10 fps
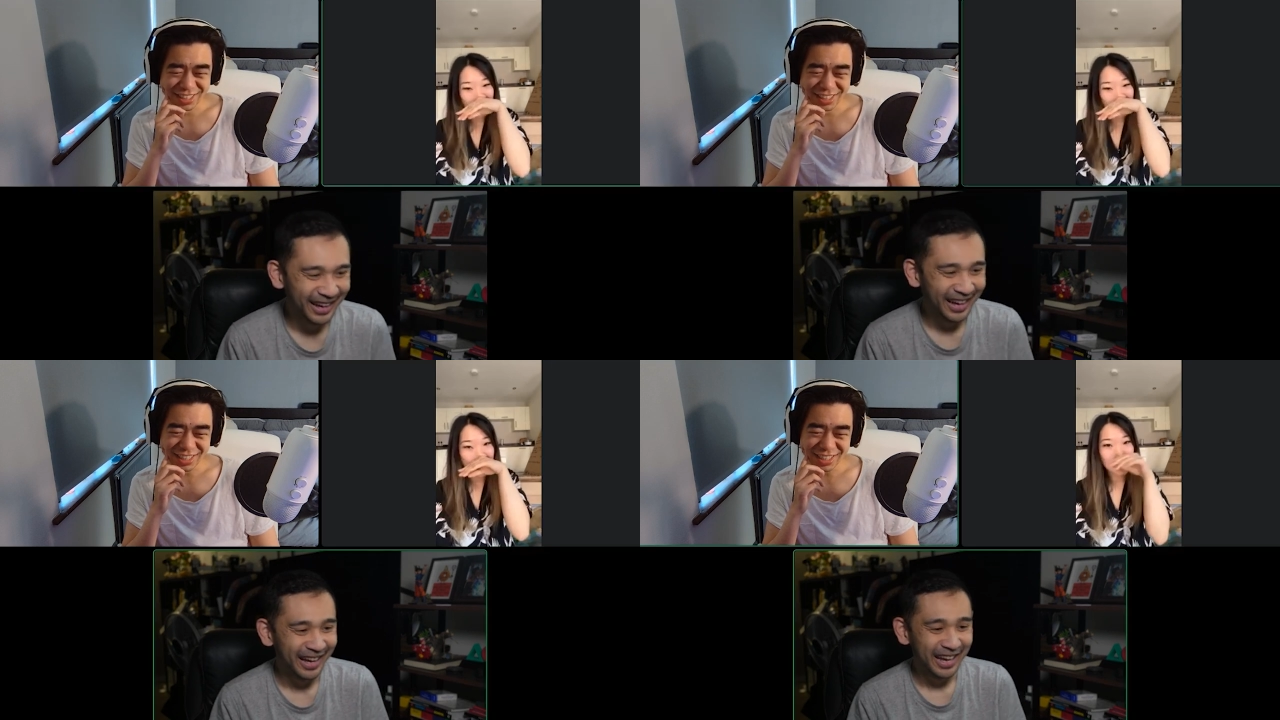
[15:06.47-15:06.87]

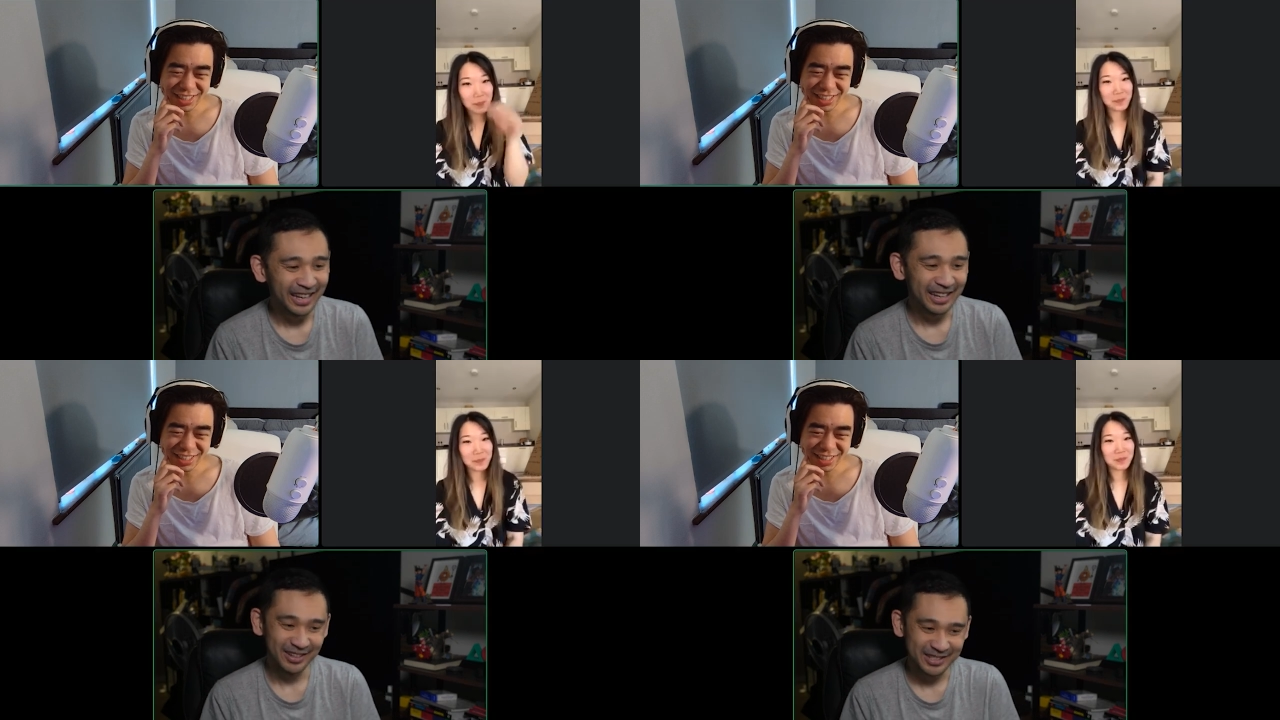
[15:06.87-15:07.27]

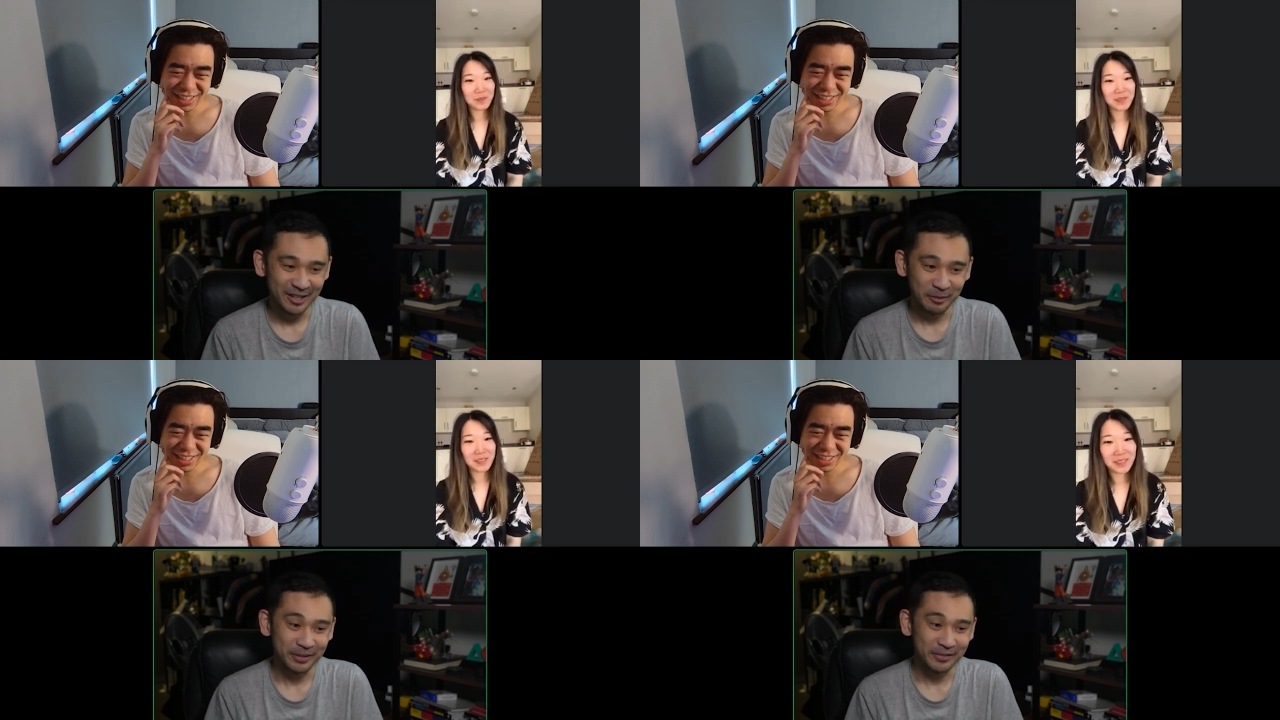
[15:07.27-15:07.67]
Speaker 1: that would be
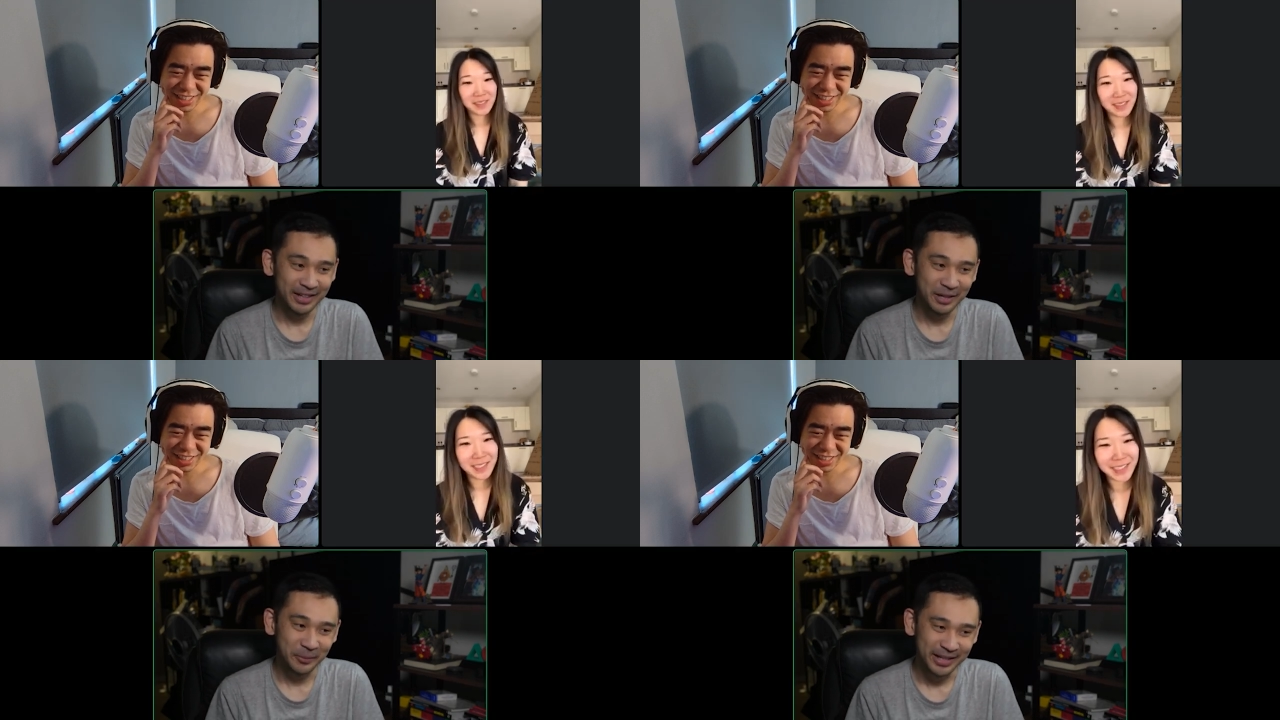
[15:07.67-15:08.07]
really
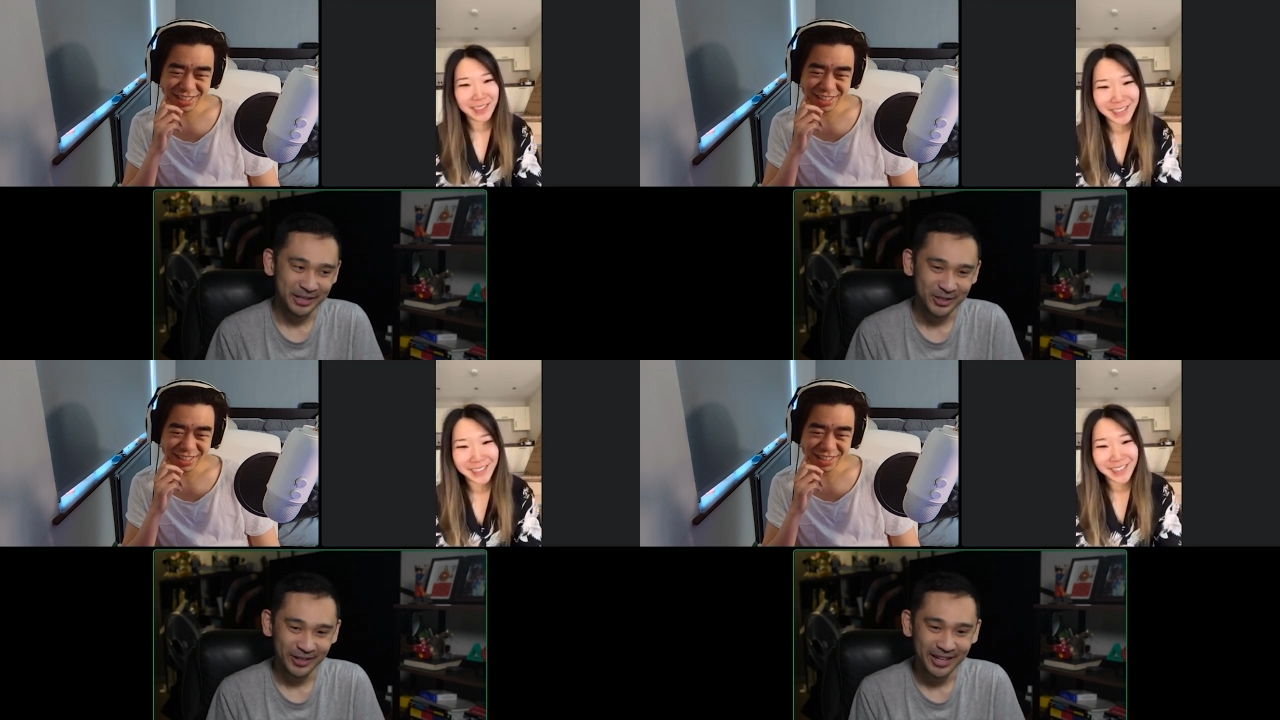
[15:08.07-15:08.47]
weird, John.
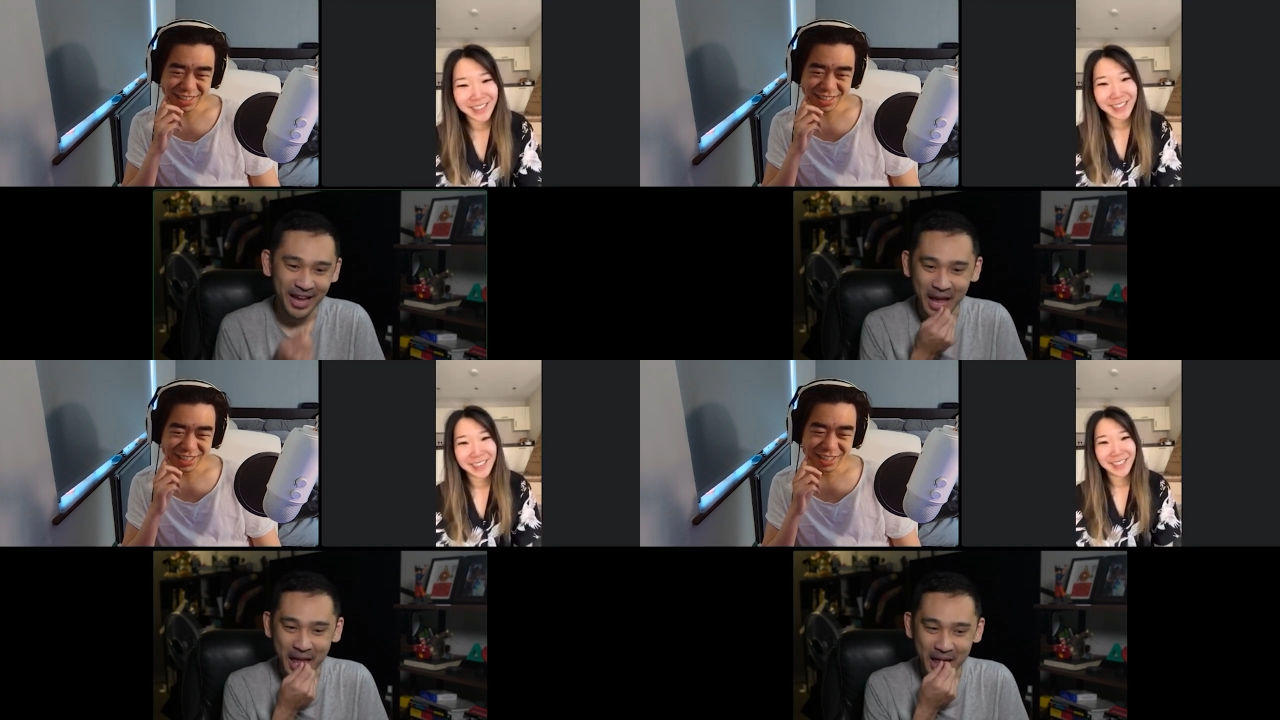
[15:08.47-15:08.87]

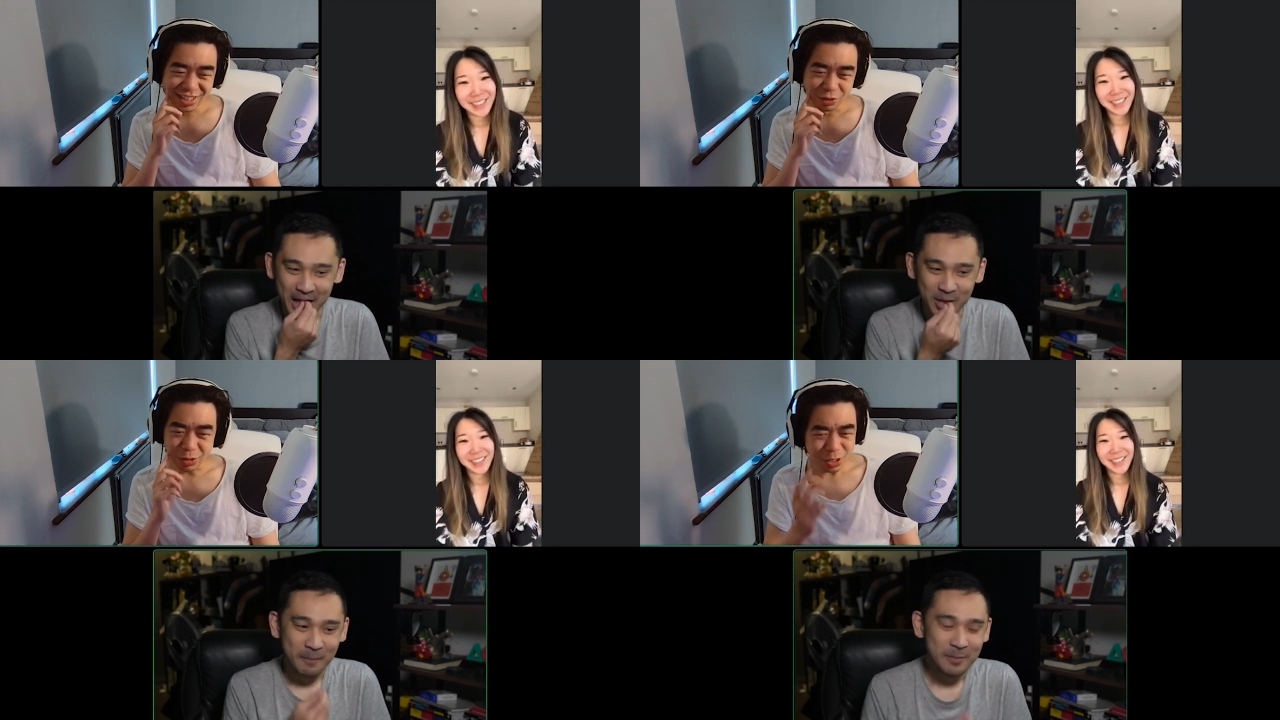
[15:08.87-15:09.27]

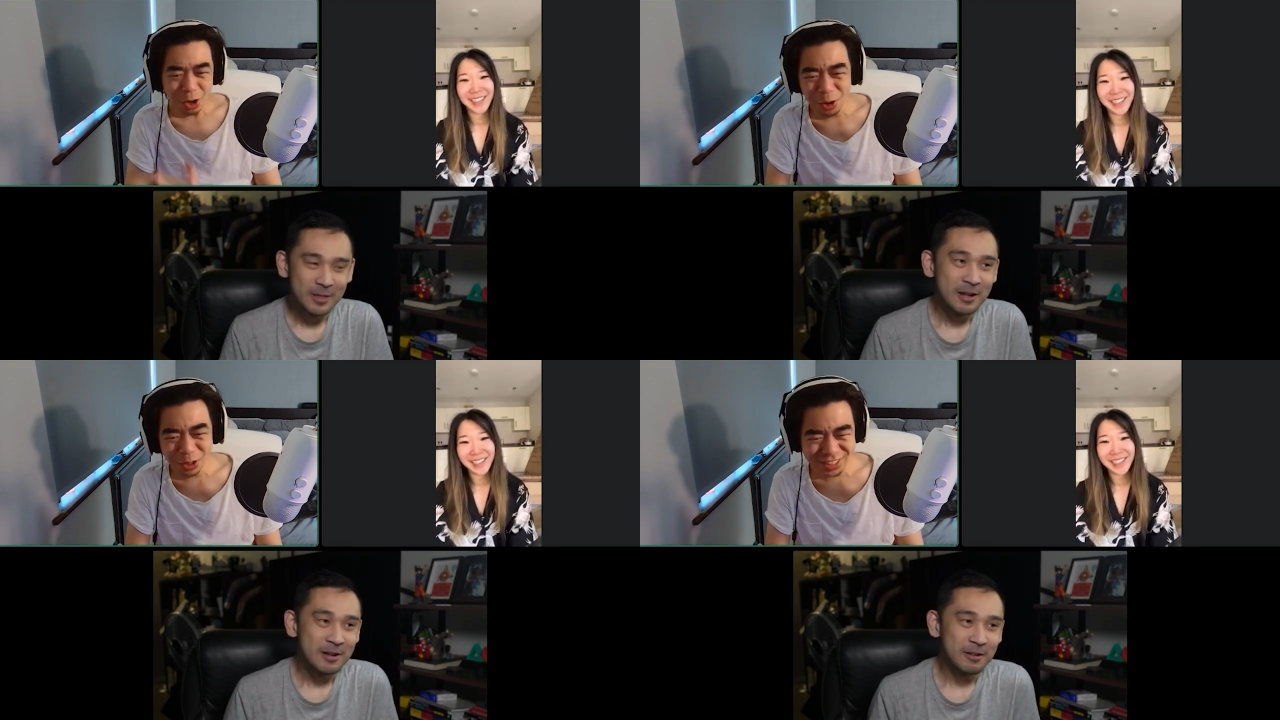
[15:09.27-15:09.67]
What?
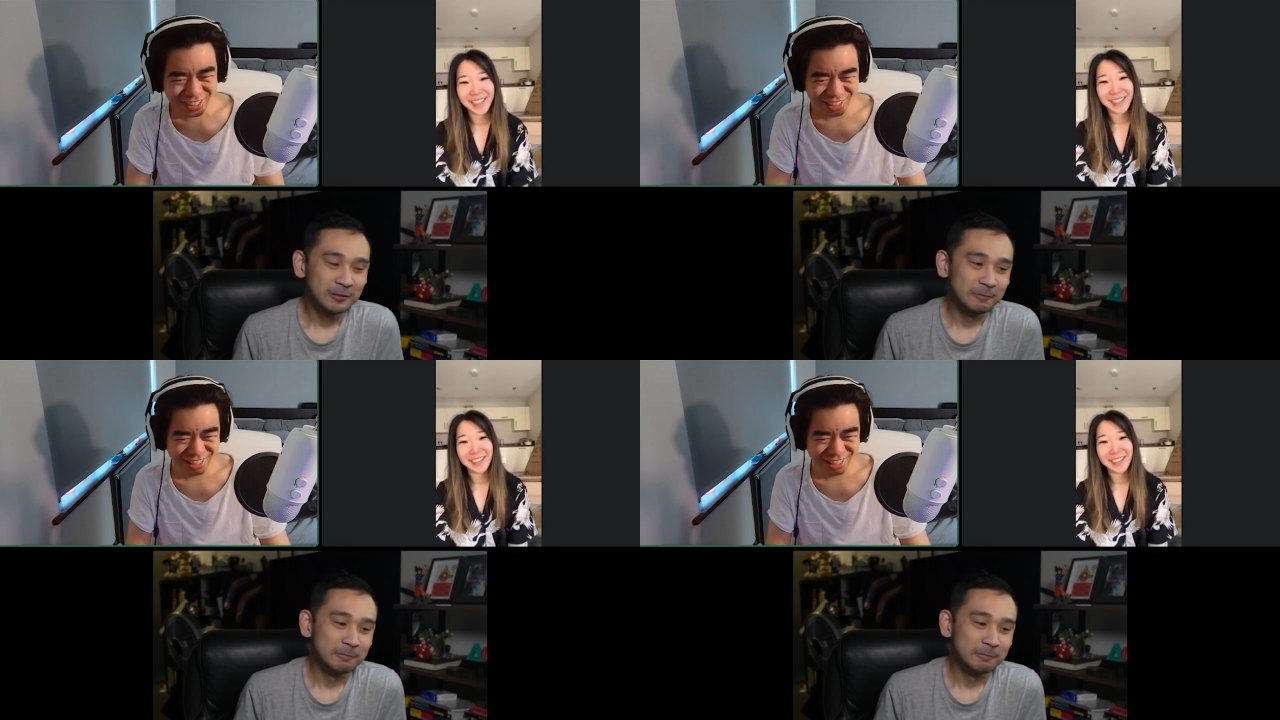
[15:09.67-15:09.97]
what,